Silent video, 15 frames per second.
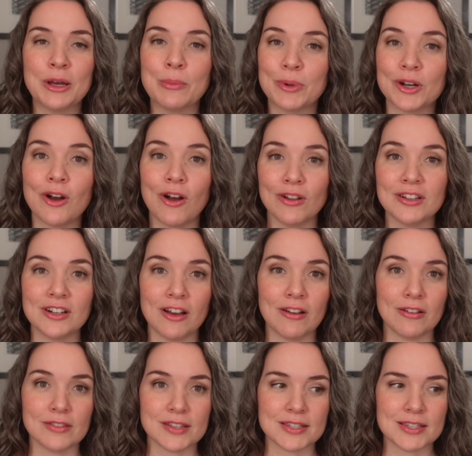But all in
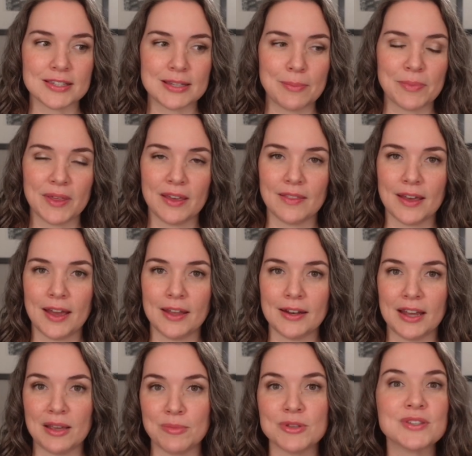all, this is something that
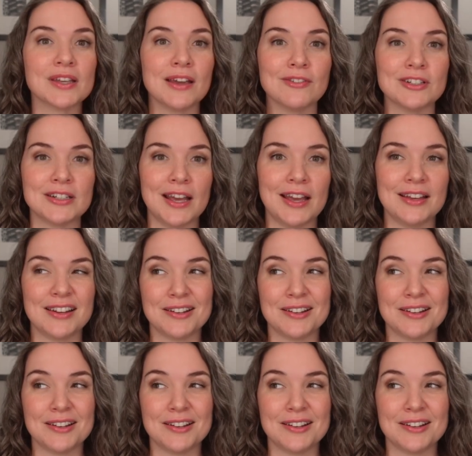I am using every day